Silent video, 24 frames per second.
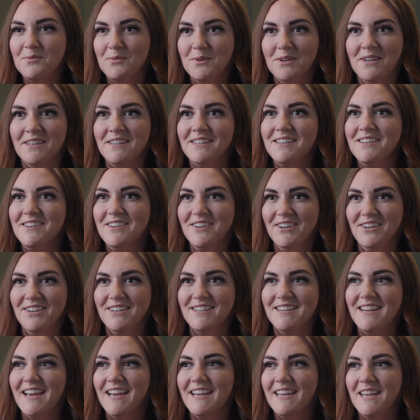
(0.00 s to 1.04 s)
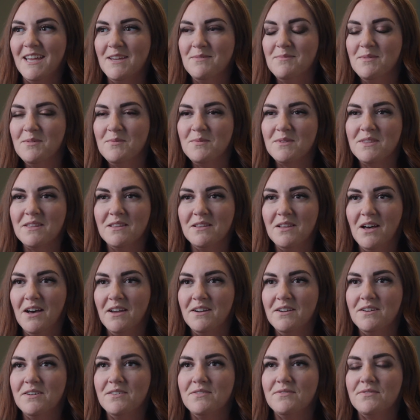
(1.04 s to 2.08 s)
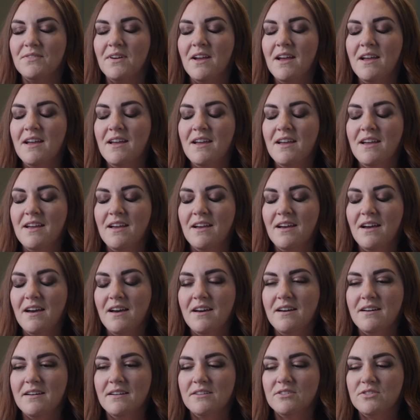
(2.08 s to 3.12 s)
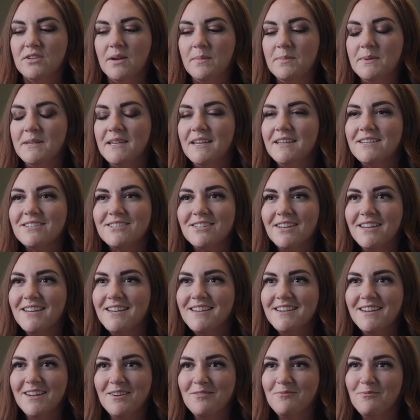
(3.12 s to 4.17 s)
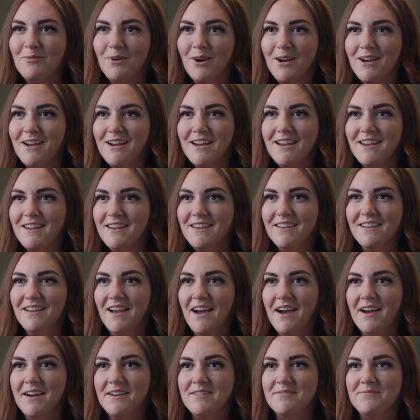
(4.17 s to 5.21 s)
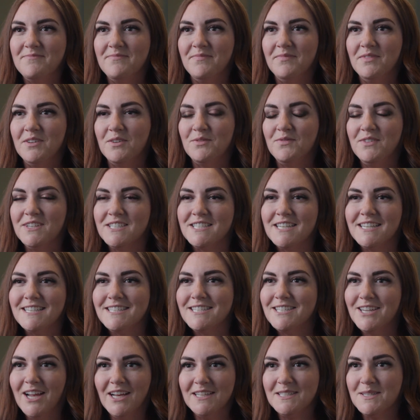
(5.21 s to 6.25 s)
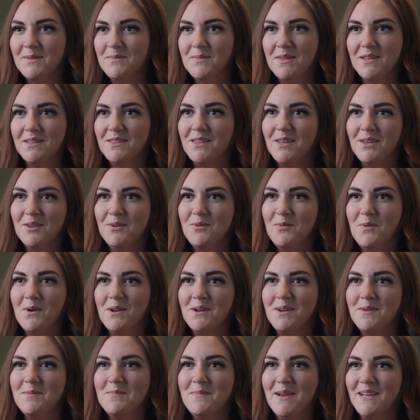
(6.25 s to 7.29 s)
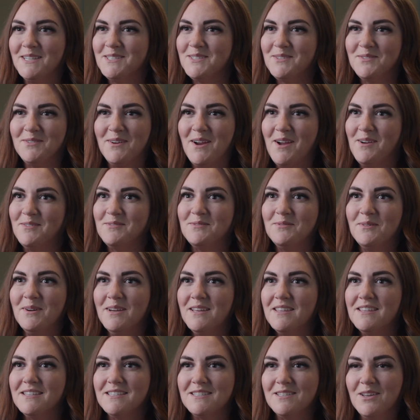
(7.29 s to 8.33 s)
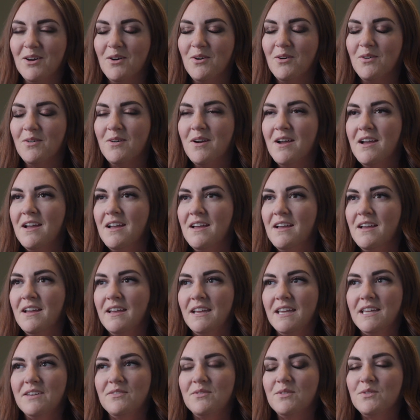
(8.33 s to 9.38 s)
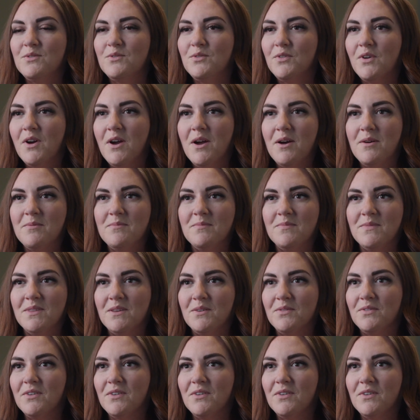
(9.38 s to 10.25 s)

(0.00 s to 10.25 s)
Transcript: really good. I came in with a lot of uh, trepidation and worry. Um, your vision's not something that you want to mess around with. So, even from the